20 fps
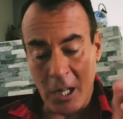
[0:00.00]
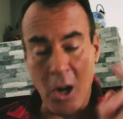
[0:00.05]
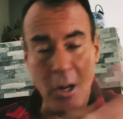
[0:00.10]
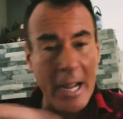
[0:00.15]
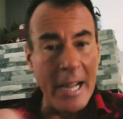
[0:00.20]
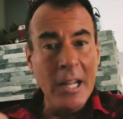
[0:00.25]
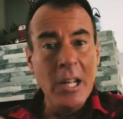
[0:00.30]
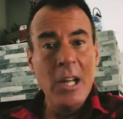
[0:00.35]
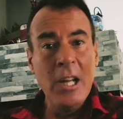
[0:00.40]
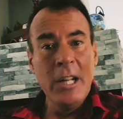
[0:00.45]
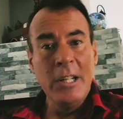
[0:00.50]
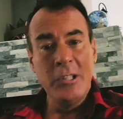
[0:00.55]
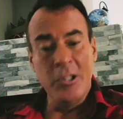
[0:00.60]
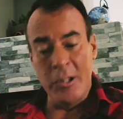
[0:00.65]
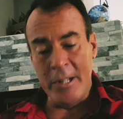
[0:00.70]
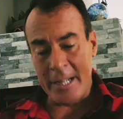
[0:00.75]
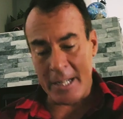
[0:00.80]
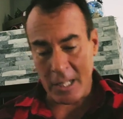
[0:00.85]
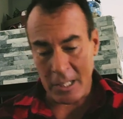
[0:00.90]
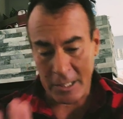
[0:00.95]
Okay, so
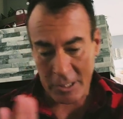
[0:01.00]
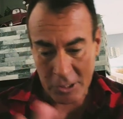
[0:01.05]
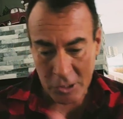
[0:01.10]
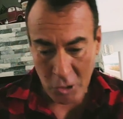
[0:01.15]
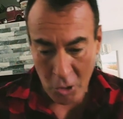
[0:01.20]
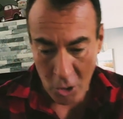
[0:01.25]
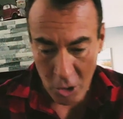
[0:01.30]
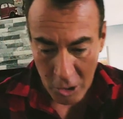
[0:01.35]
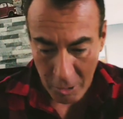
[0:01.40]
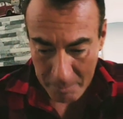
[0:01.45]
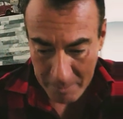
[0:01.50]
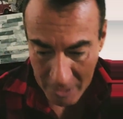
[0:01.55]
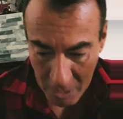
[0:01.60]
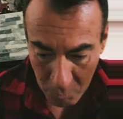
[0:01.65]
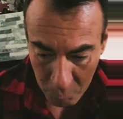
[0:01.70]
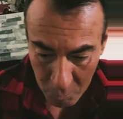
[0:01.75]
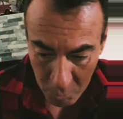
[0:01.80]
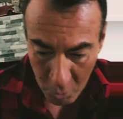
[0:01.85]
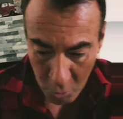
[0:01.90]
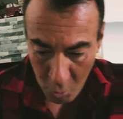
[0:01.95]
now let's talk
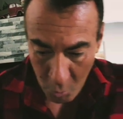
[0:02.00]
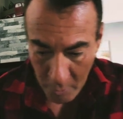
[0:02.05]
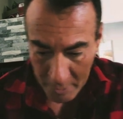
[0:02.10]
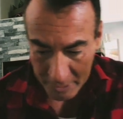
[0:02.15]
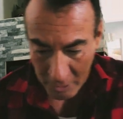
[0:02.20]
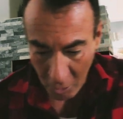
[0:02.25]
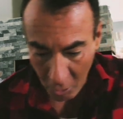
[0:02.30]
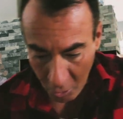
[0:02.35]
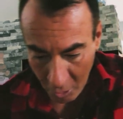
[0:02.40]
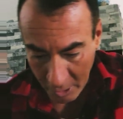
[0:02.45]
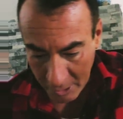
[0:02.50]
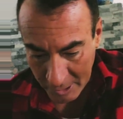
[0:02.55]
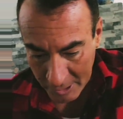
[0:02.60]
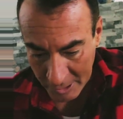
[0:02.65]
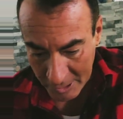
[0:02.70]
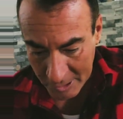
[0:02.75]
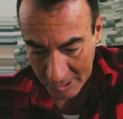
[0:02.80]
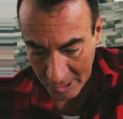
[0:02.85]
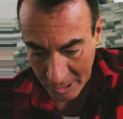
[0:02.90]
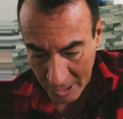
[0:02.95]
about real quick on
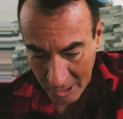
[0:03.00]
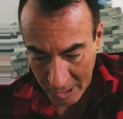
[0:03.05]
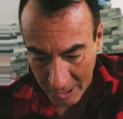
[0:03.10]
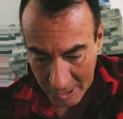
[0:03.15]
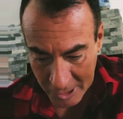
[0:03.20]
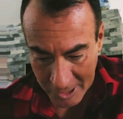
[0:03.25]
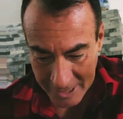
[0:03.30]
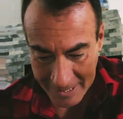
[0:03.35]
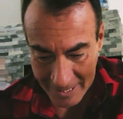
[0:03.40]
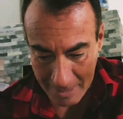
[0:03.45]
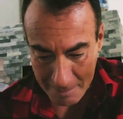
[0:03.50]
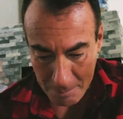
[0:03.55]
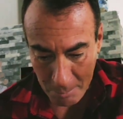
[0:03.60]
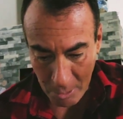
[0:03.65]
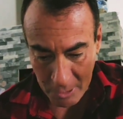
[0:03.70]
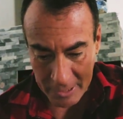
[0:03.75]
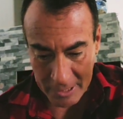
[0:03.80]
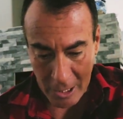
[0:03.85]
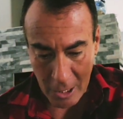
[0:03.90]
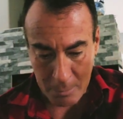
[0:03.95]
this $68
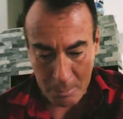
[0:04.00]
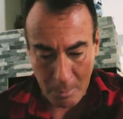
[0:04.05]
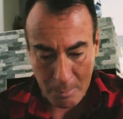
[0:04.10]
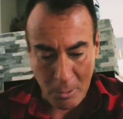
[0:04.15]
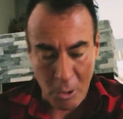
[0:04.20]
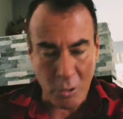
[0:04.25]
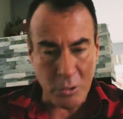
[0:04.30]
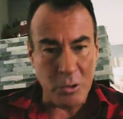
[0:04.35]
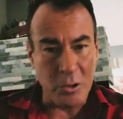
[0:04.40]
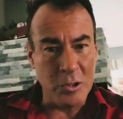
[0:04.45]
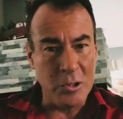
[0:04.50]
billion proposal.